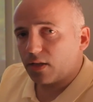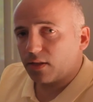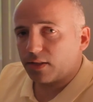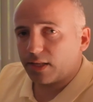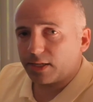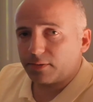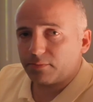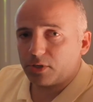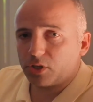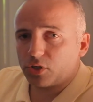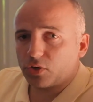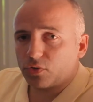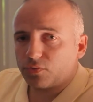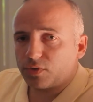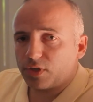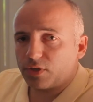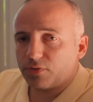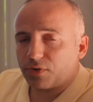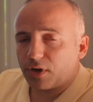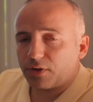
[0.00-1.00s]
Let me
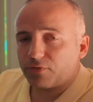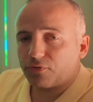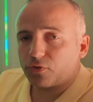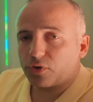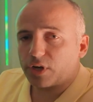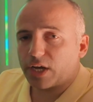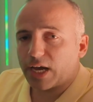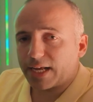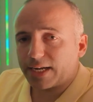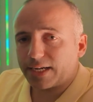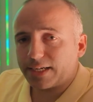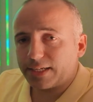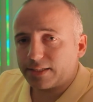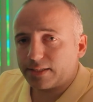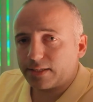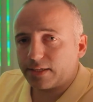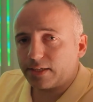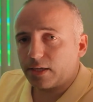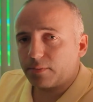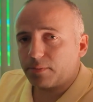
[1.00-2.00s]
know if I forgot
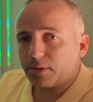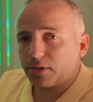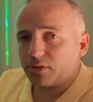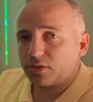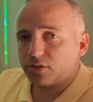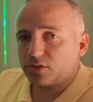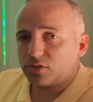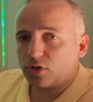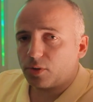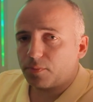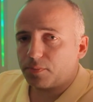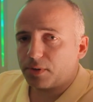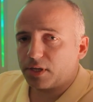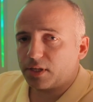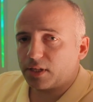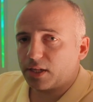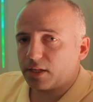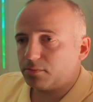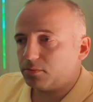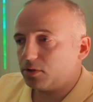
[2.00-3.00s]
anything about this topic.
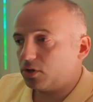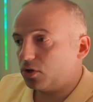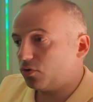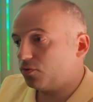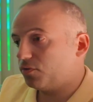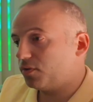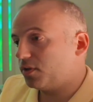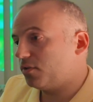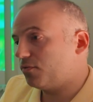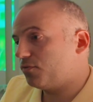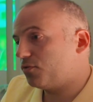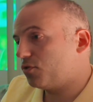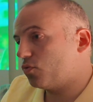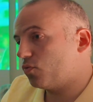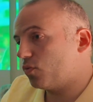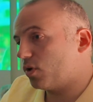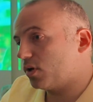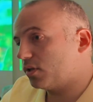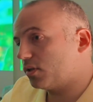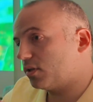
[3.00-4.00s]
Let me know if you
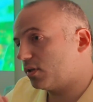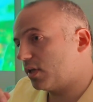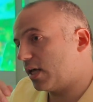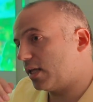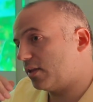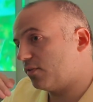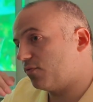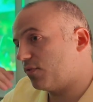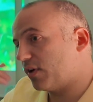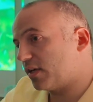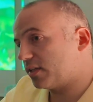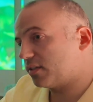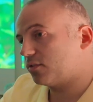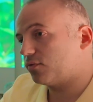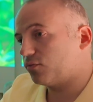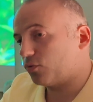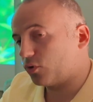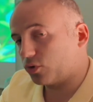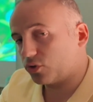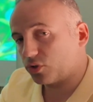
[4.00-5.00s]
want
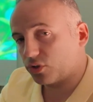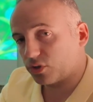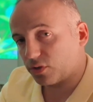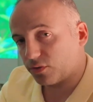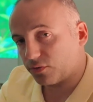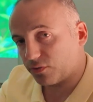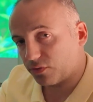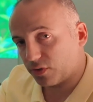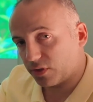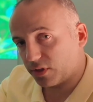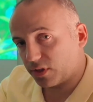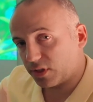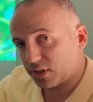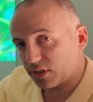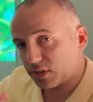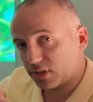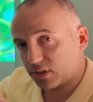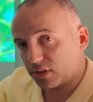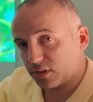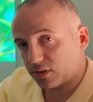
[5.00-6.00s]
advanced version of
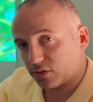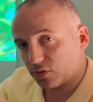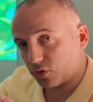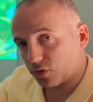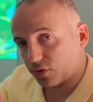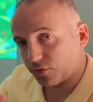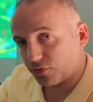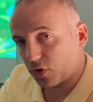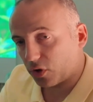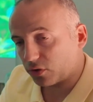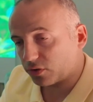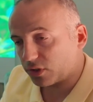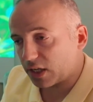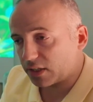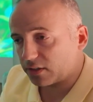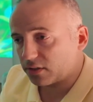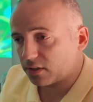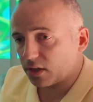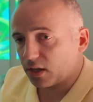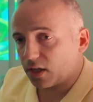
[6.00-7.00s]
this sort of
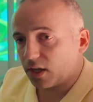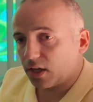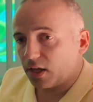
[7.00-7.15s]
content.